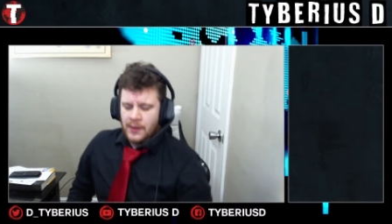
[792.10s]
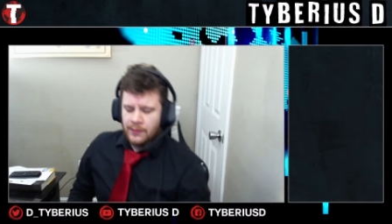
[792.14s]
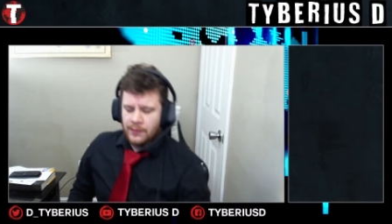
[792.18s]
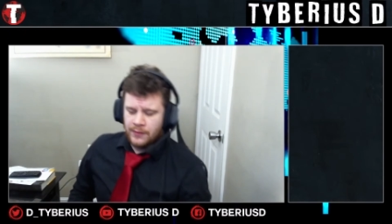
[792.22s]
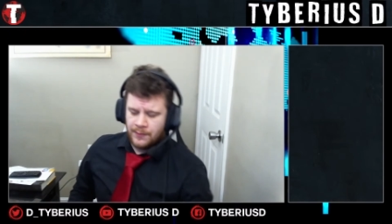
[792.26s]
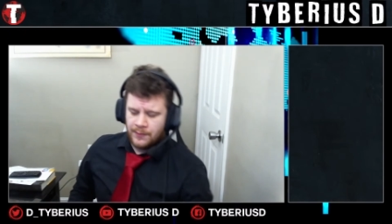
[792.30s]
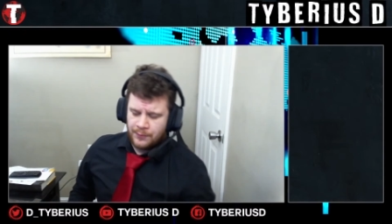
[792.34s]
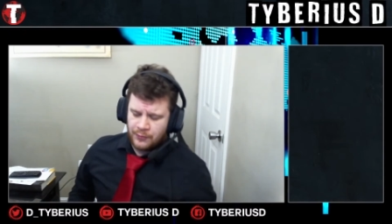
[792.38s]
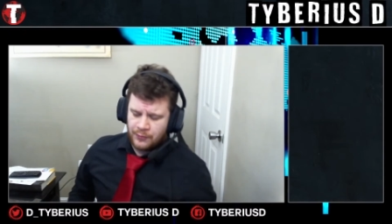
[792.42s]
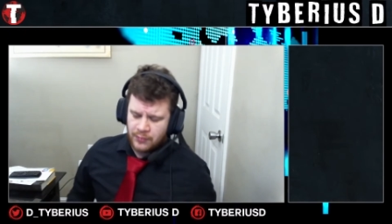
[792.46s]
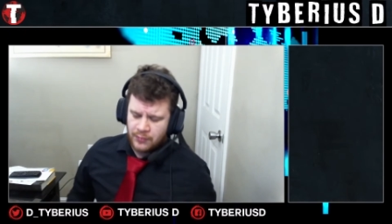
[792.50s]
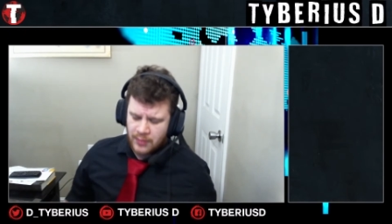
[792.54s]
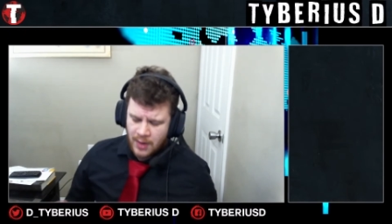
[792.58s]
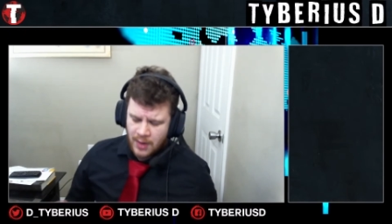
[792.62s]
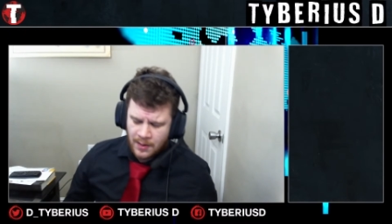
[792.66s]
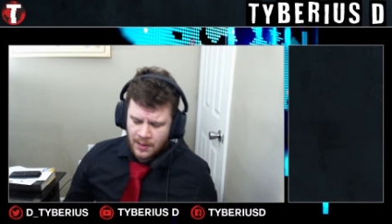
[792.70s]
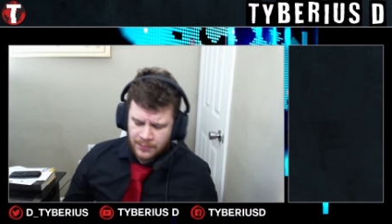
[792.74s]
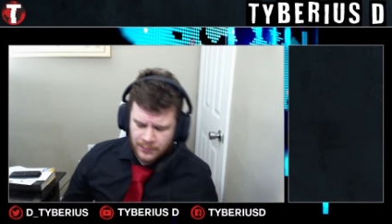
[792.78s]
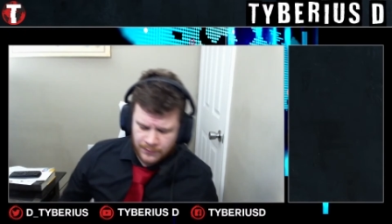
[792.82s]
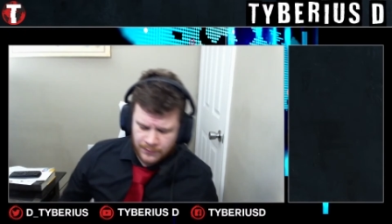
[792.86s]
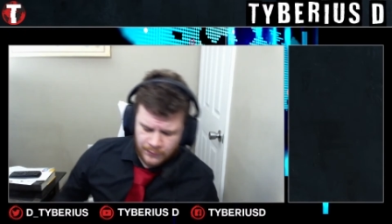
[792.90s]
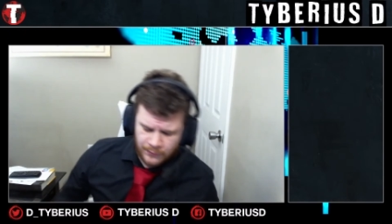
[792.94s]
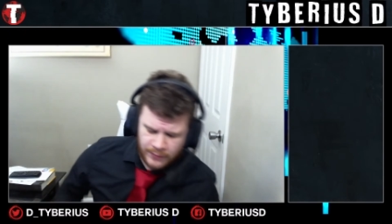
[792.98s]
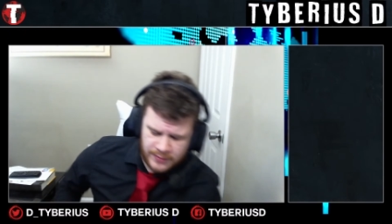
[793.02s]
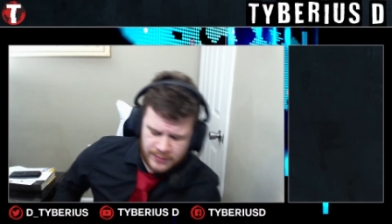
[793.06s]

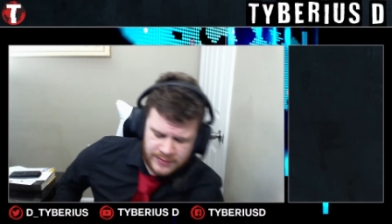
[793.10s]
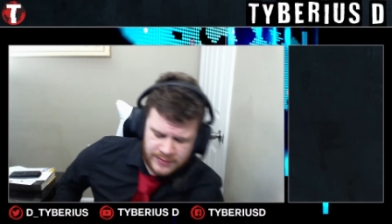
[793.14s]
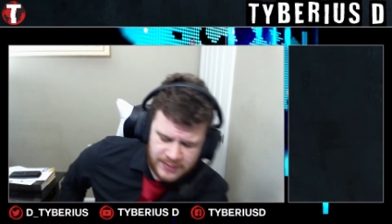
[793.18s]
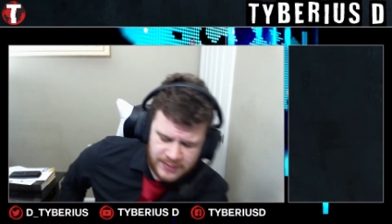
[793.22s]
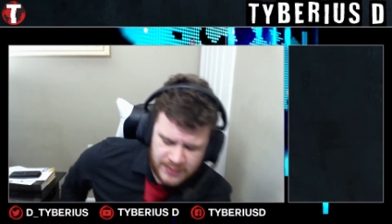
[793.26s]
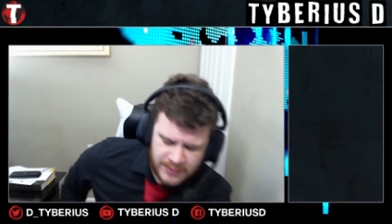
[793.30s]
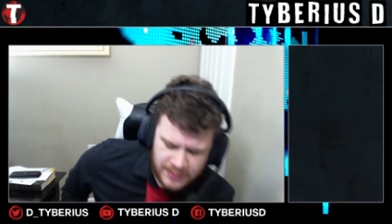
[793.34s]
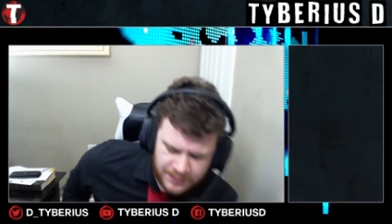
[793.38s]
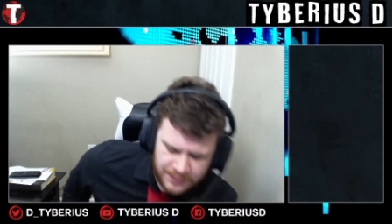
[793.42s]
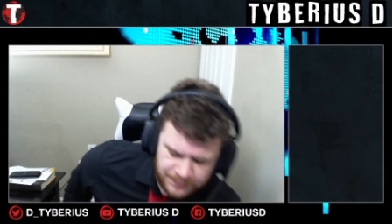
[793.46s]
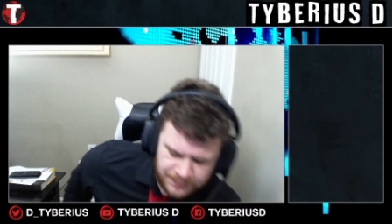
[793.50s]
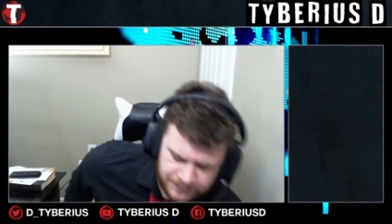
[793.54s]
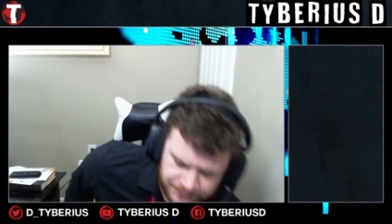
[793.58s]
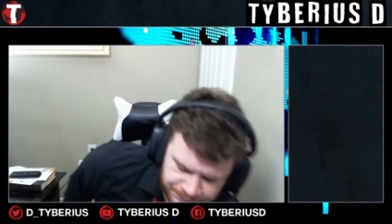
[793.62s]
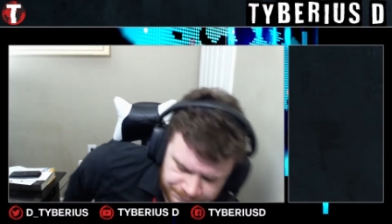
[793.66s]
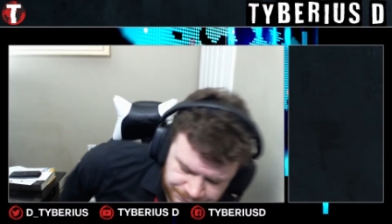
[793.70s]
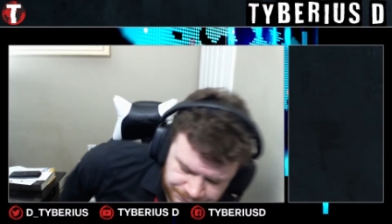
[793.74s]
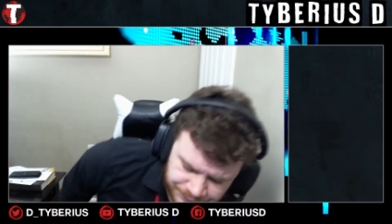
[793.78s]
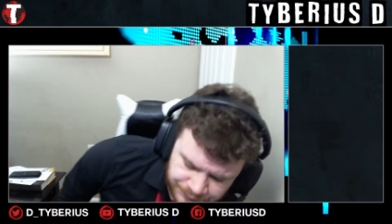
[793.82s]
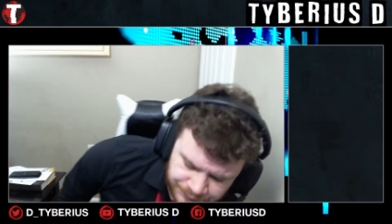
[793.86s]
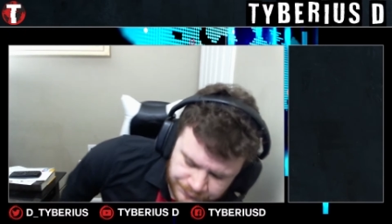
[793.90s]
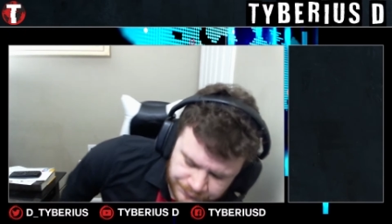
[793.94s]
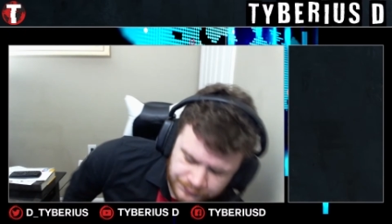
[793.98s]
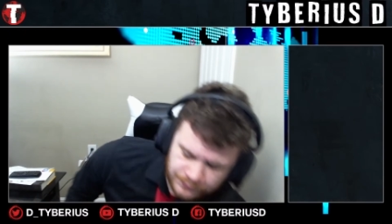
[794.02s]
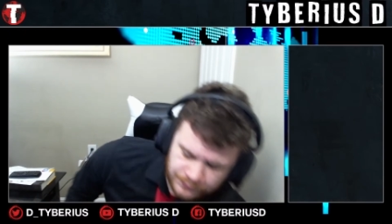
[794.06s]
problem with
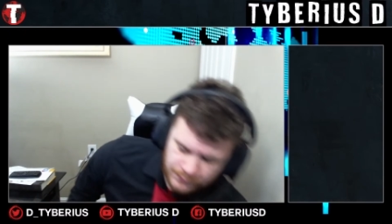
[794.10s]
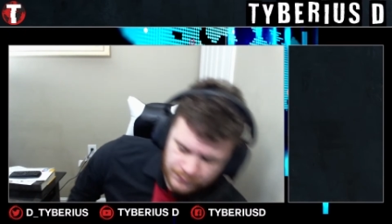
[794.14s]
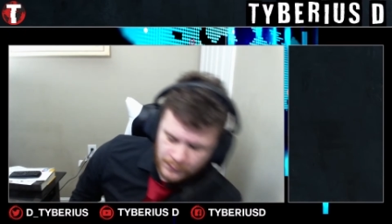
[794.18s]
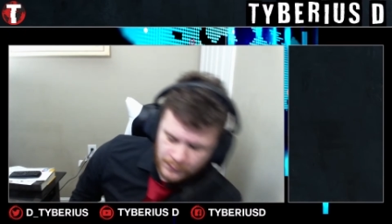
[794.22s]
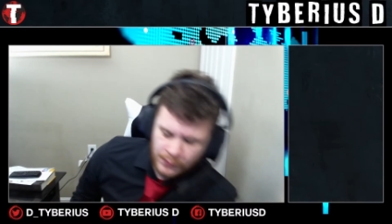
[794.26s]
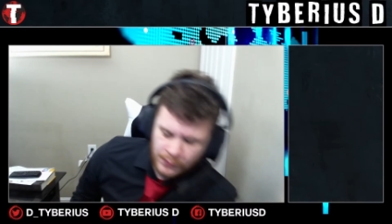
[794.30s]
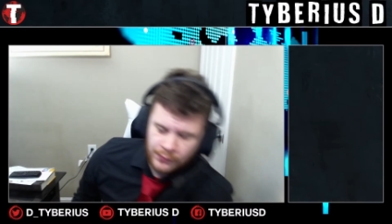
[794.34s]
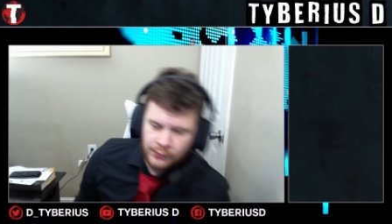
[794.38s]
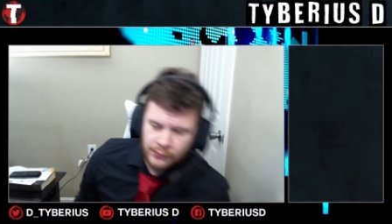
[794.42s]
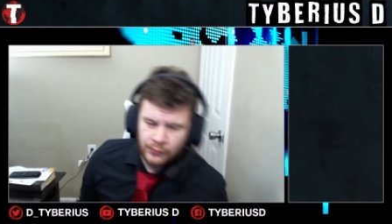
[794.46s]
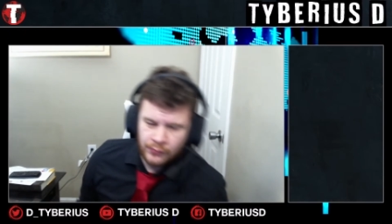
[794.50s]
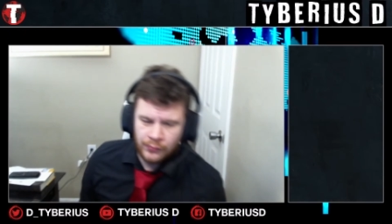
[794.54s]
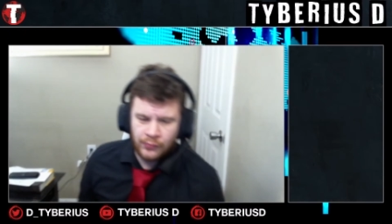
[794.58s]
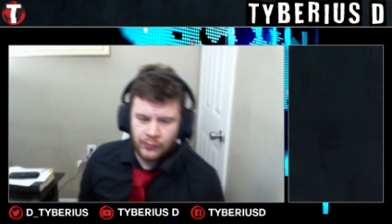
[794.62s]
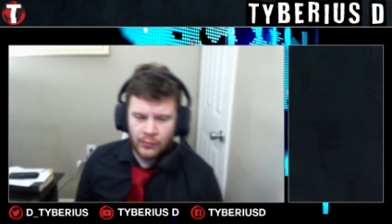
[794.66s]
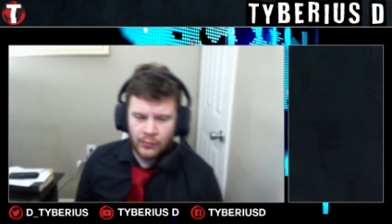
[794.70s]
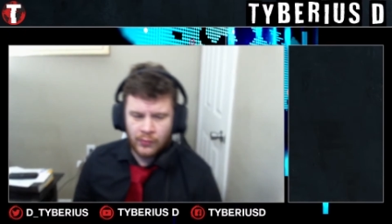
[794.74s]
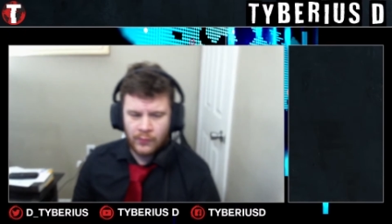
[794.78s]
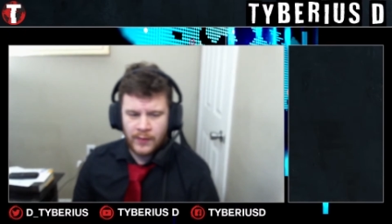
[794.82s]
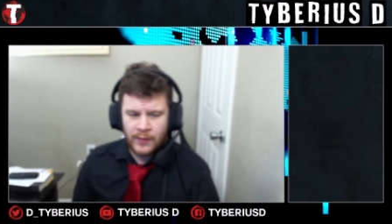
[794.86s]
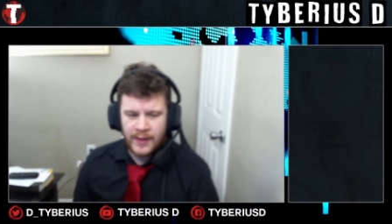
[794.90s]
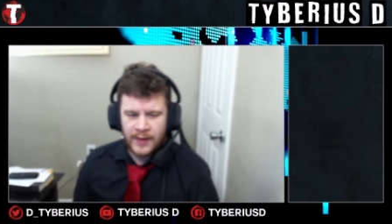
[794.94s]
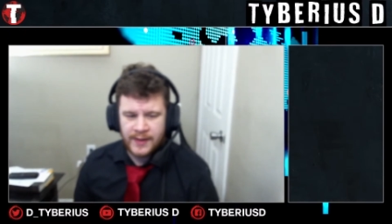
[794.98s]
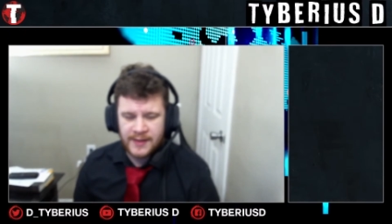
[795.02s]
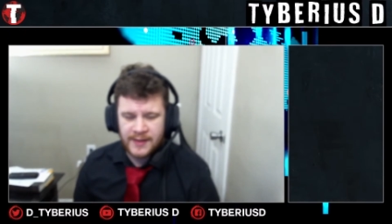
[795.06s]

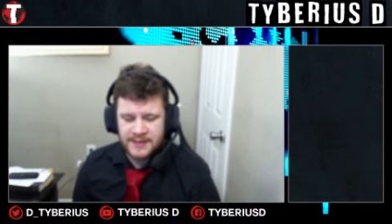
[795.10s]
Norway